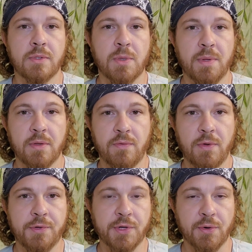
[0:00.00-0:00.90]
So in the
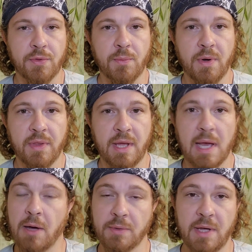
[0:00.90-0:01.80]
future, the one
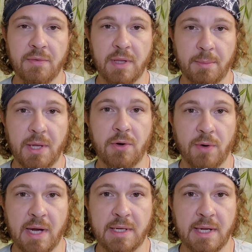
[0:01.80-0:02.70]
thing I'll definitely be
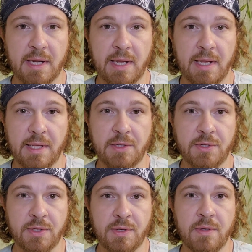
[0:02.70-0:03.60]
correcting
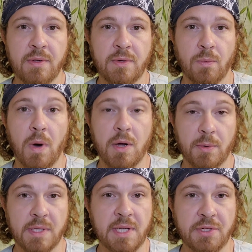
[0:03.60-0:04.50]
is water
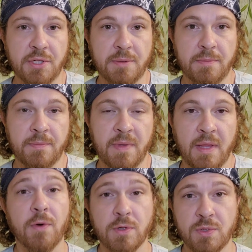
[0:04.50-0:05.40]
retention. The
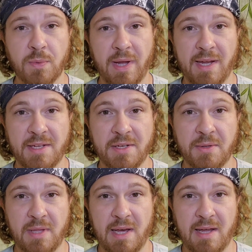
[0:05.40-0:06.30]
first way to
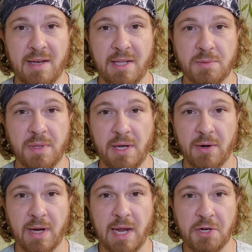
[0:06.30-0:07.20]
do that is with
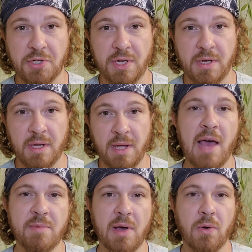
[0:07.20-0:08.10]
irrigation. I
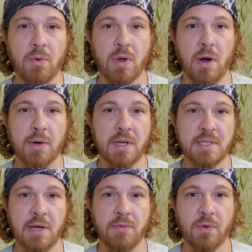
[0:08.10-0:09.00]
have my whole garden
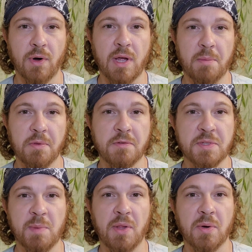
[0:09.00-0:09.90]
except for a couple of
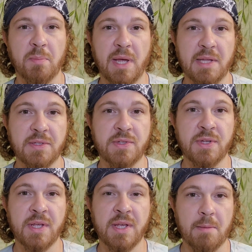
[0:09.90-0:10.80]
smaller beds
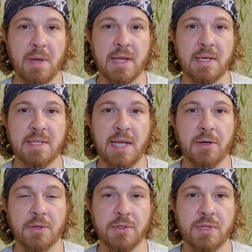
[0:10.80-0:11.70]
and my
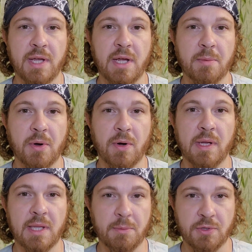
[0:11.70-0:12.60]
containers set up
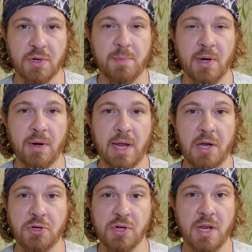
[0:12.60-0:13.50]
currently with drip
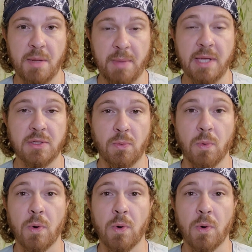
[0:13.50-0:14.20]
irrigation, and it makes a